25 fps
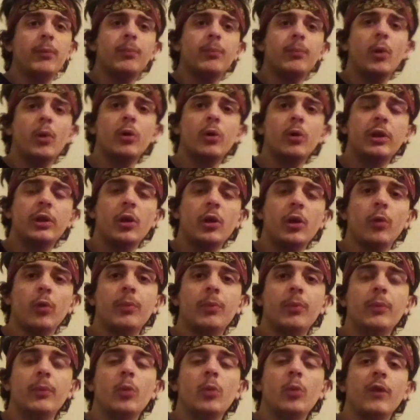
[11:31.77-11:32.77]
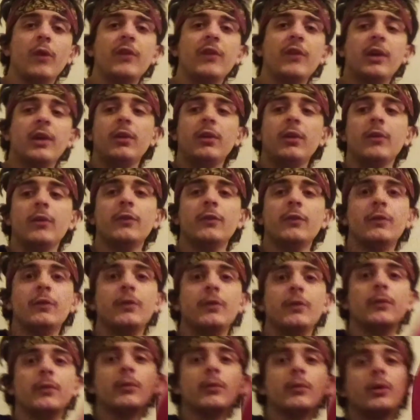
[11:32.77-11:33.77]
bulkier but more effective,
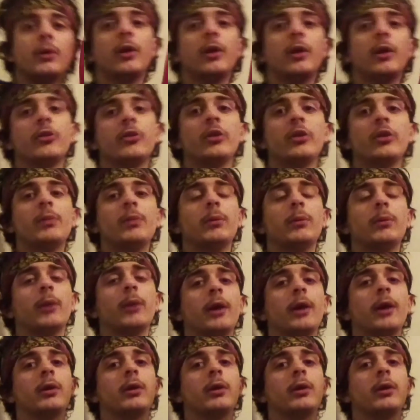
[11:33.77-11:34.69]
a sleeping bag.